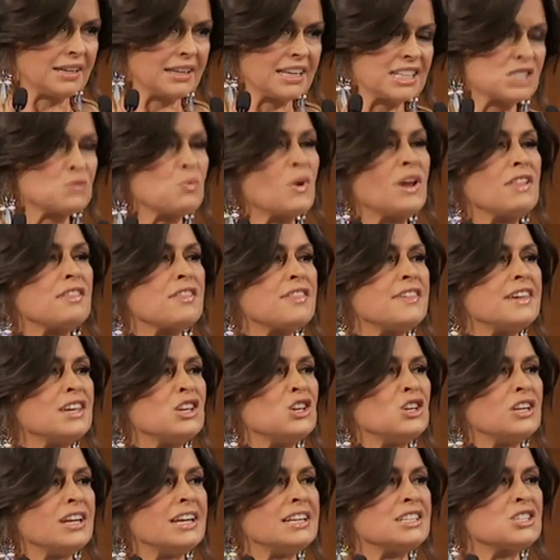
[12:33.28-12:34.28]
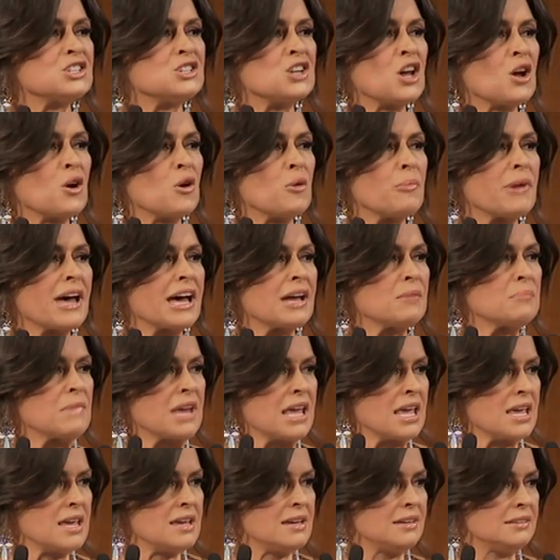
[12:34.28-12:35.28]
"There's one thing you need to know about
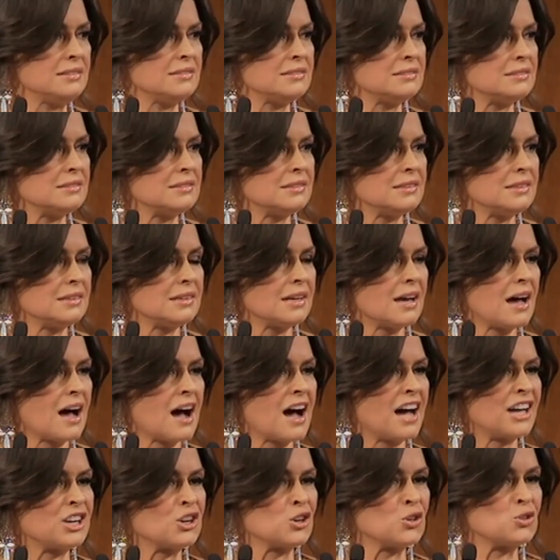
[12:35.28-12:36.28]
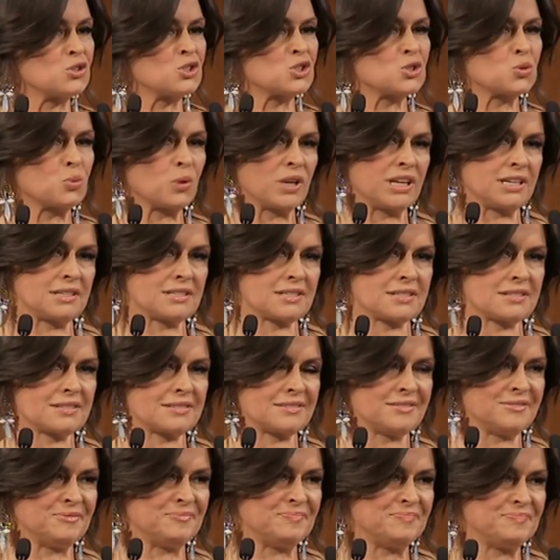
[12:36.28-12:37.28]
me: I don't
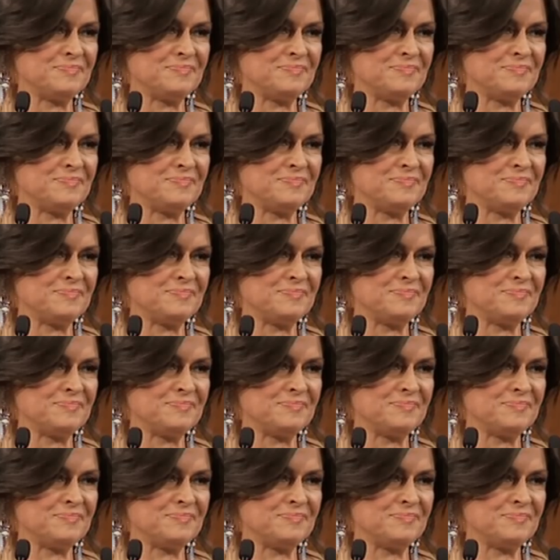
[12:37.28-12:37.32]
tweet."